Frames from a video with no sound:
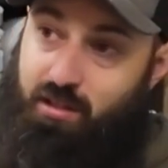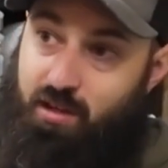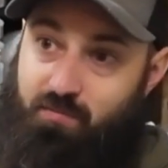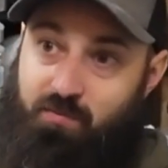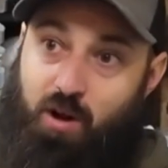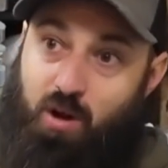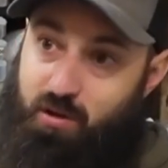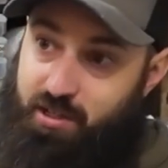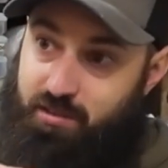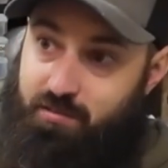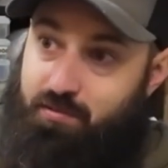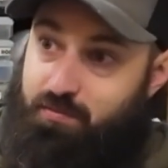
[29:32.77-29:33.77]
I'm following
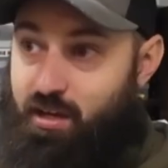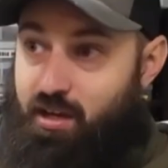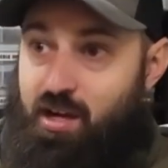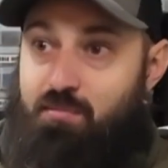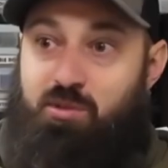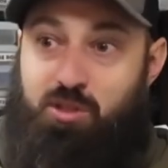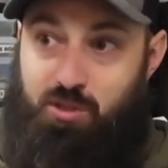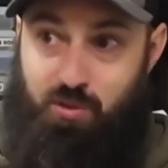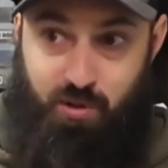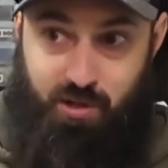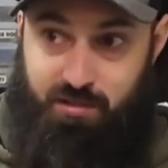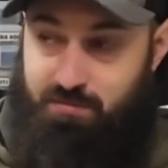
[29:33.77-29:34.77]
it, and I'm just
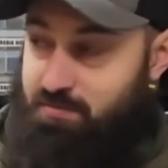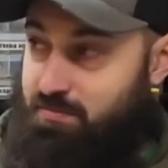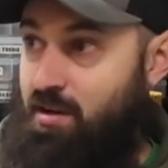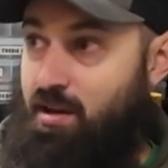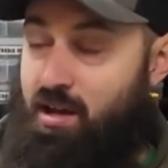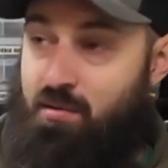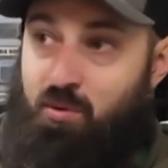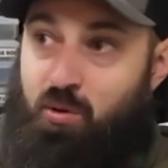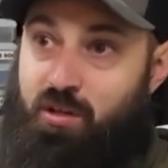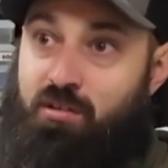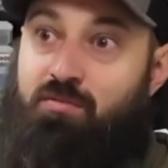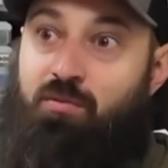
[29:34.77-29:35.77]
looking. I'm
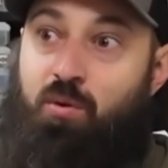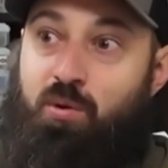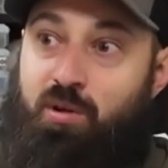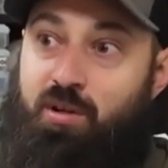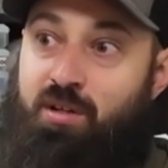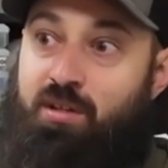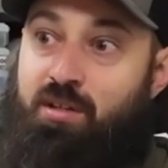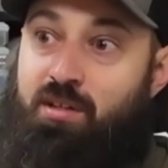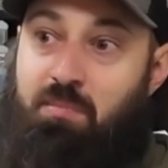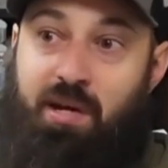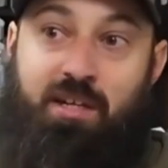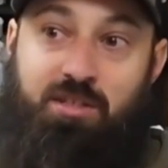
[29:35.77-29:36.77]
looking for
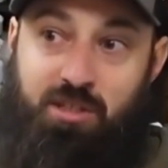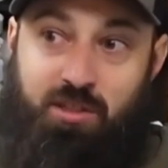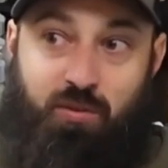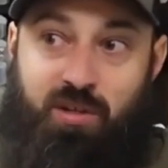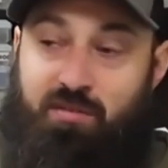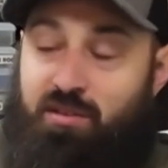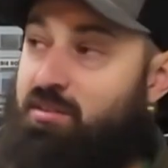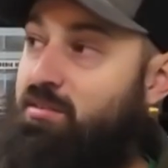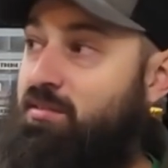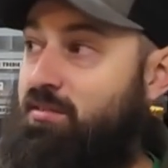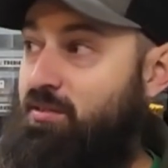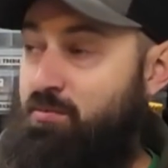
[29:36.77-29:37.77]
bends in the river,
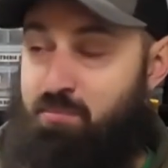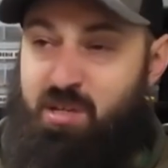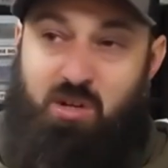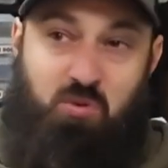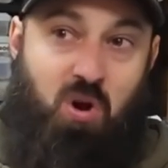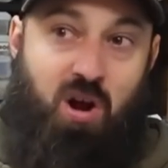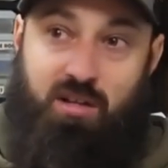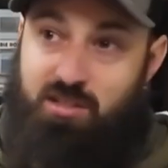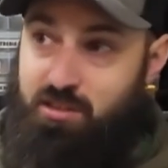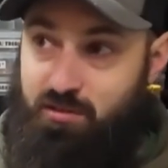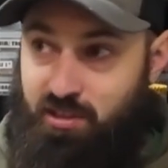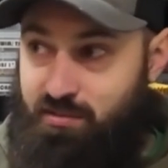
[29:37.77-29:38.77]
big
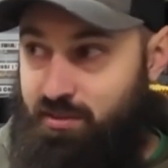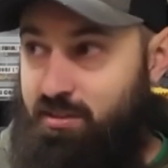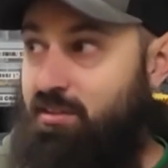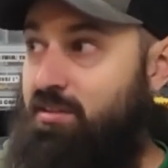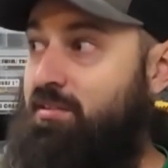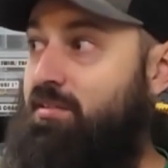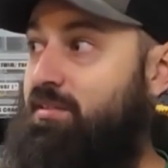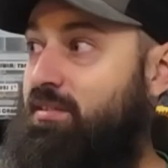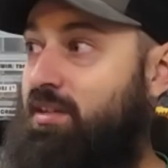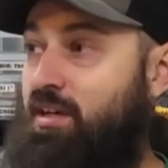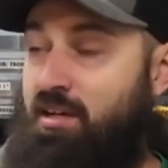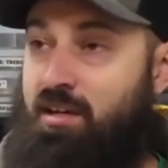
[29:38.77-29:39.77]
rocks in the river,
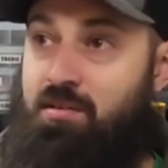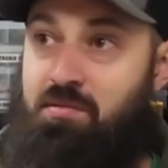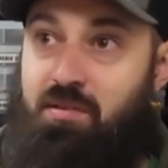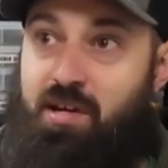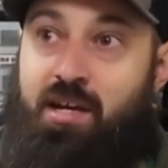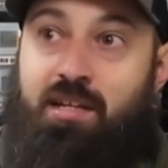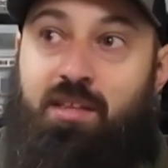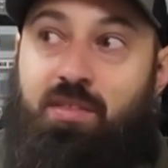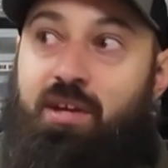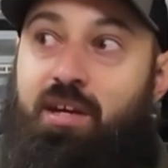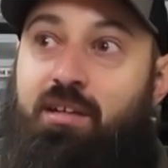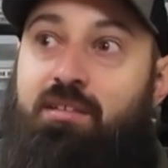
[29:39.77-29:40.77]

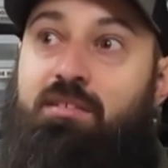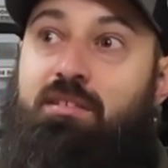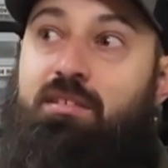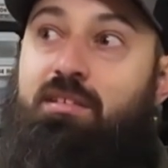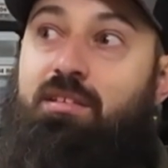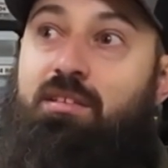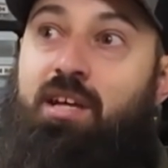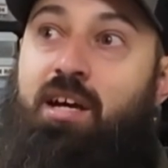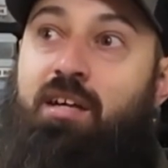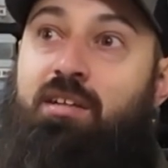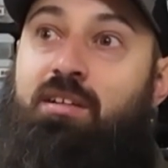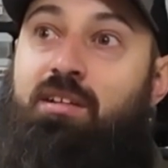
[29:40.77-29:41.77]
anything
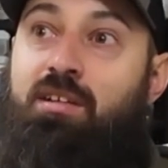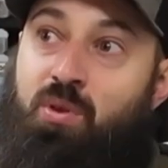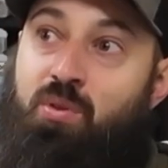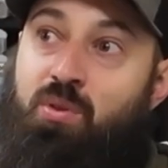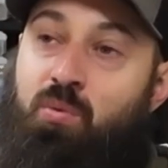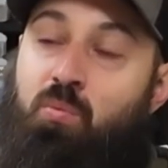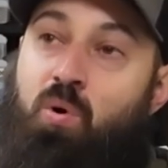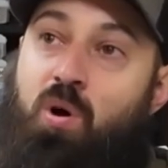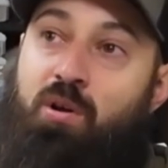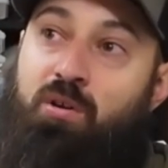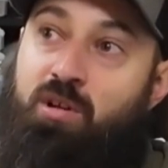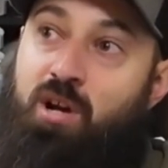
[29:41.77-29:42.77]
that the
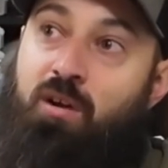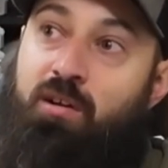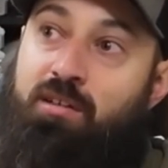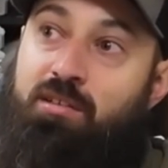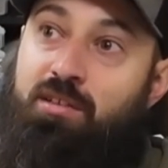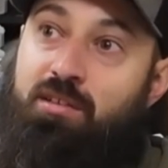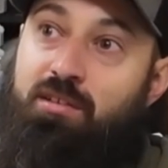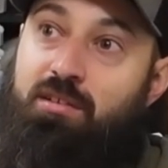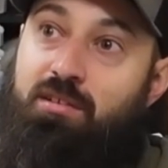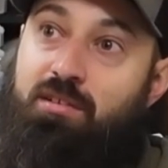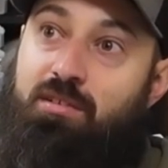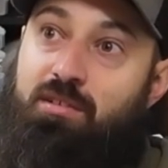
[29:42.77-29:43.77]
water current
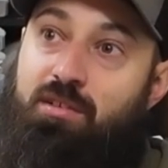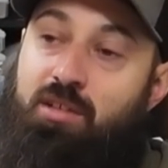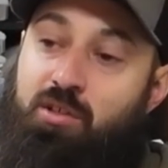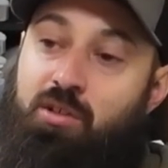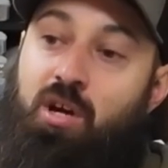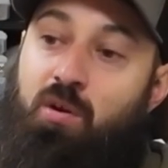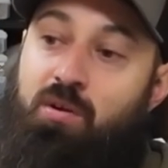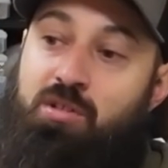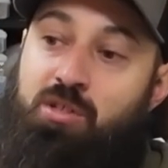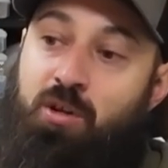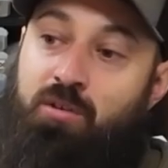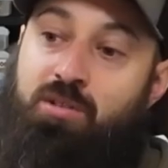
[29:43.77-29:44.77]
can go a
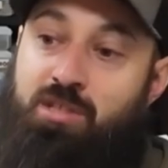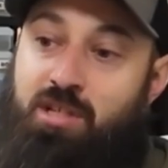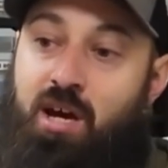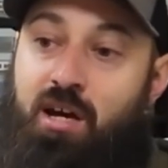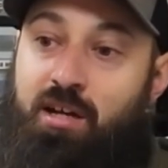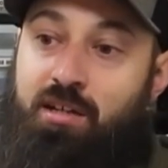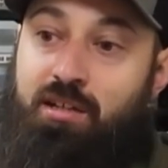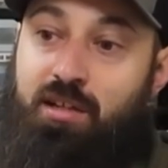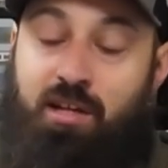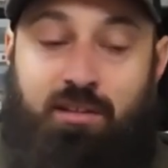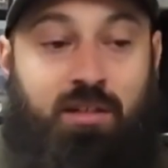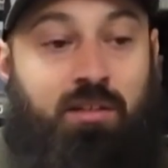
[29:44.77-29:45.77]
certain side
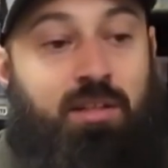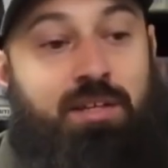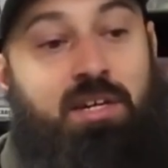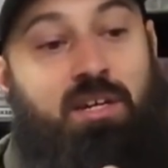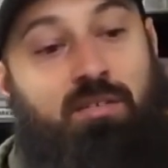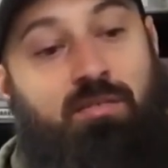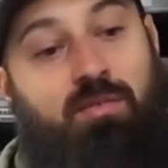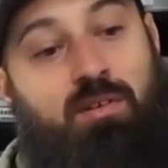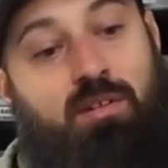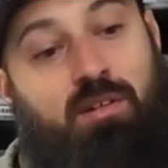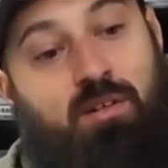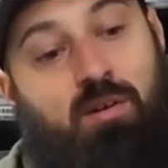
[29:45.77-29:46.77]
and then leave
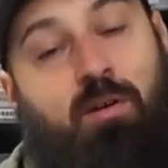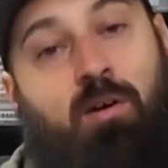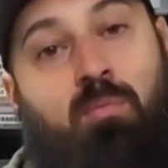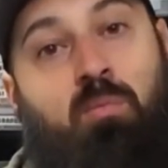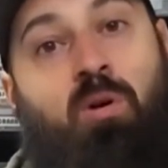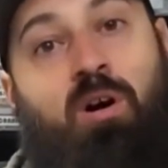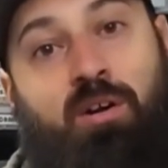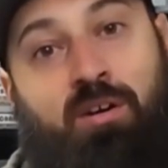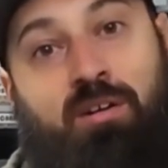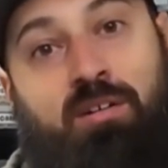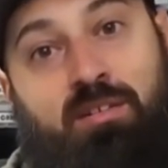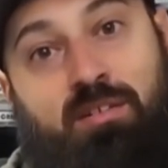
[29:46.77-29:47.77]
calm
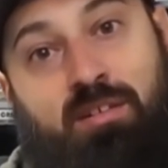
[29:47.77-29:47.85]
water